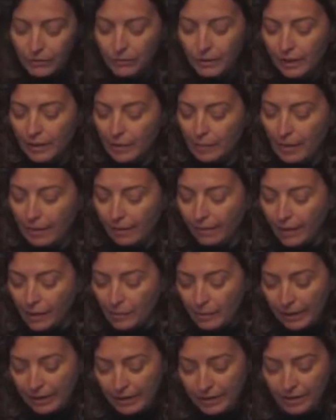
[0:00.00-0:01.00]
during the
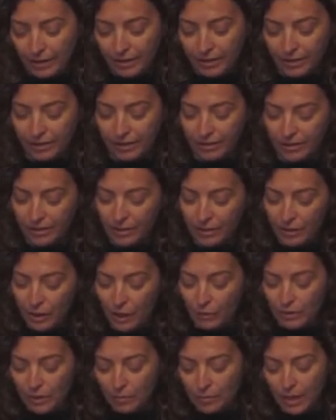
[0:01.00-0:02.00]
pandemic,
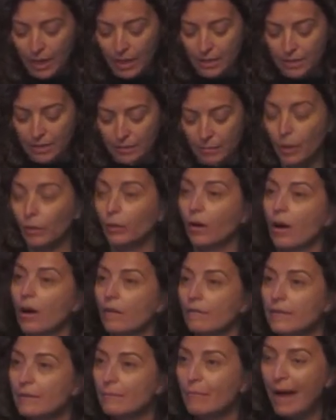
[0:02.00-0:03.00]
around debates about
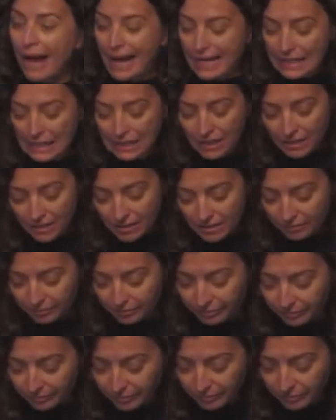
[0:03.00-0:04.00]
COVID masks
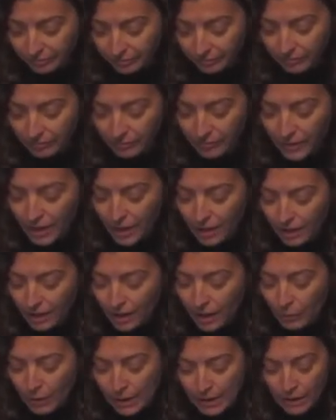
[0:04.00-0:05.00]

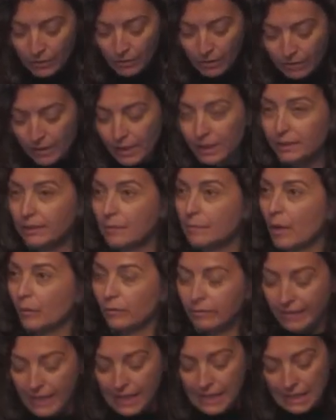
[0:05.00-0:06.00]
and what they revealed
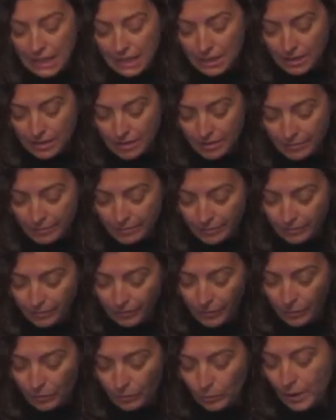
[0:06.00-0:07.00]
about faces,
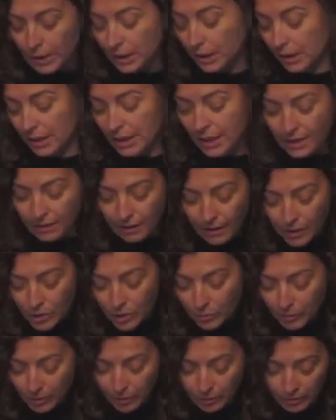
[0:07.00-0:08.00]
whether they are
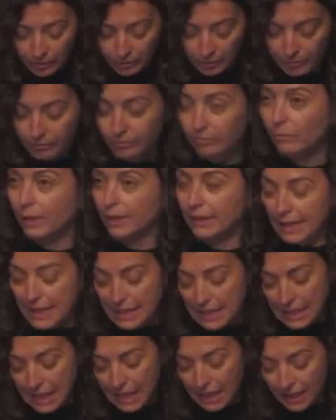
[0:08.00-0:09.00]
legible, what they
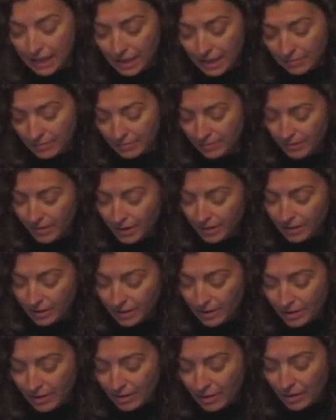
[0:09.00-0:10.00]
say,
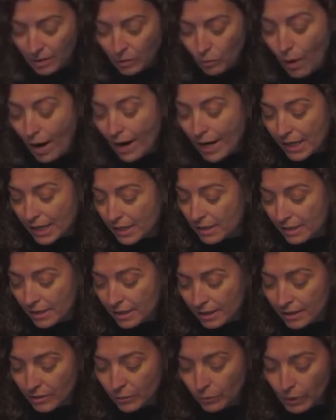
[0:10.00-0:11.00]
why
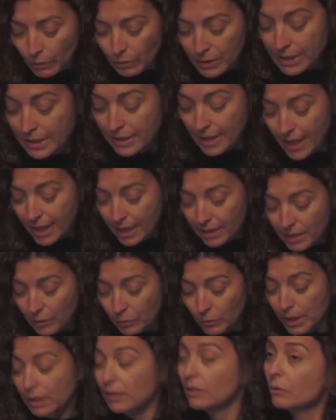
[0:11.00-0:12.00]
indeed we would say that
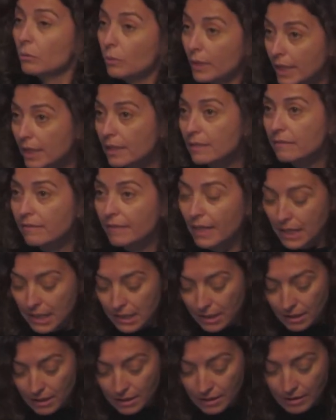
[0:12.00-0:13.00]
we read
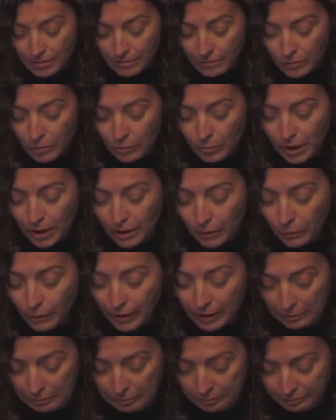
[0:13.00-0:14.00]
faces to begin with.